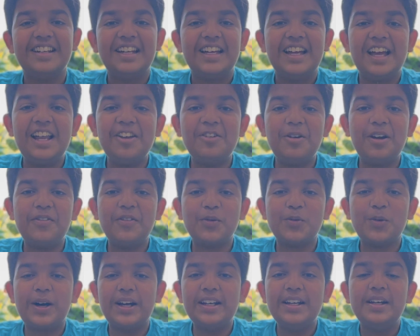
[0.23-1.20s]
Hello
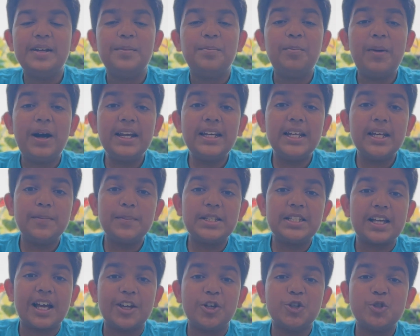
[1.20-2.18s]
everyone, my name is
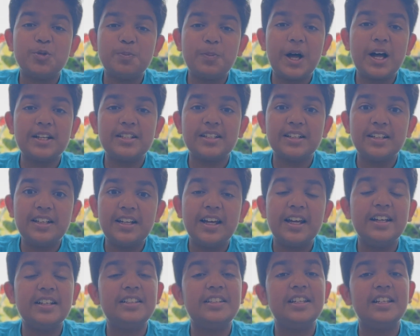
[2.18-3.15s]
Ayush Patil
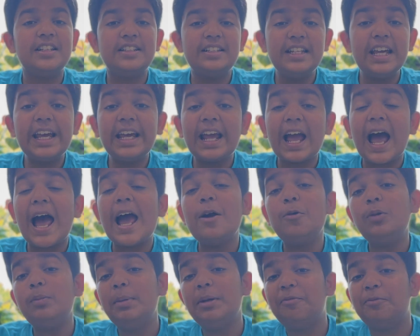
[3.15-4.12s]
and today I
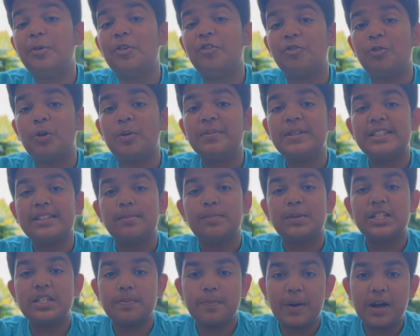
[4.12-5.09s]
will be performing some
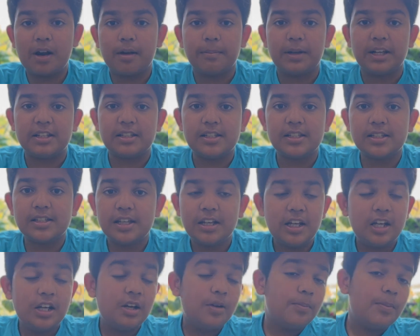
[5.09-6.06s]
experiments.
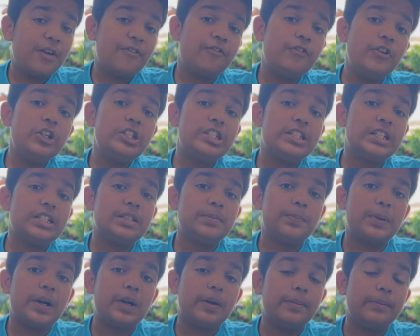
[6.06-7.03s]
My first
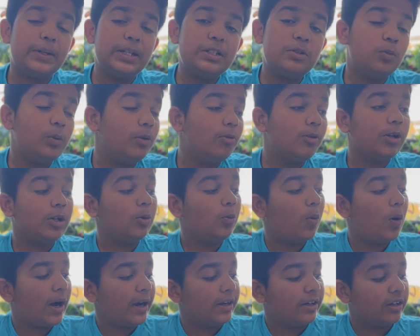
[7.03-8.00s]
experiment will
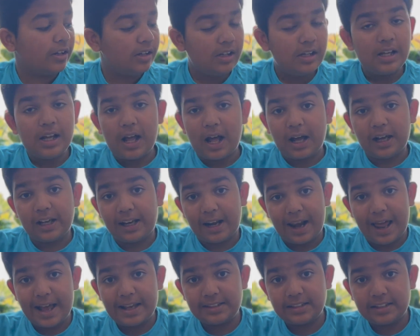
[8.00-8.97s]
require a
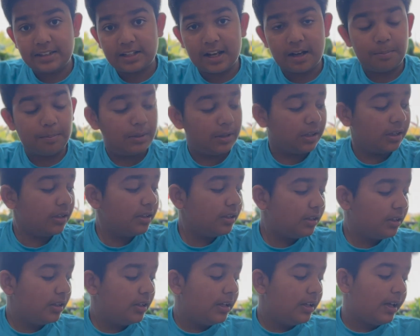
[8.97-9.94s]
glass tumbler,
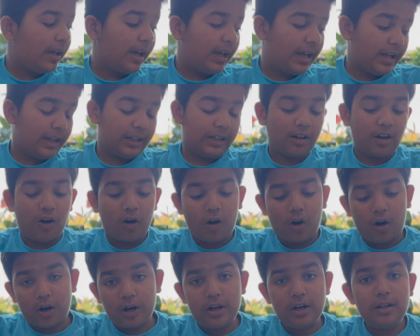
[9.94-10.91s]
a
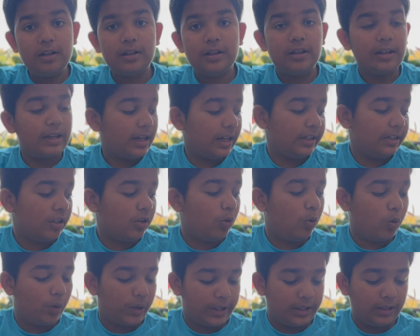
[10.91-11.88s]
card, and a
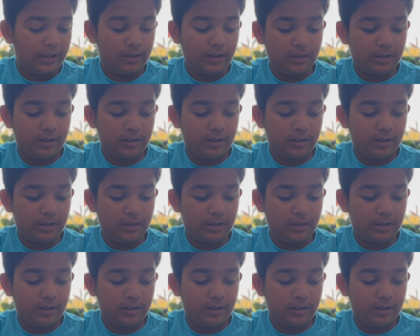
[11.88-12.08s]
coin.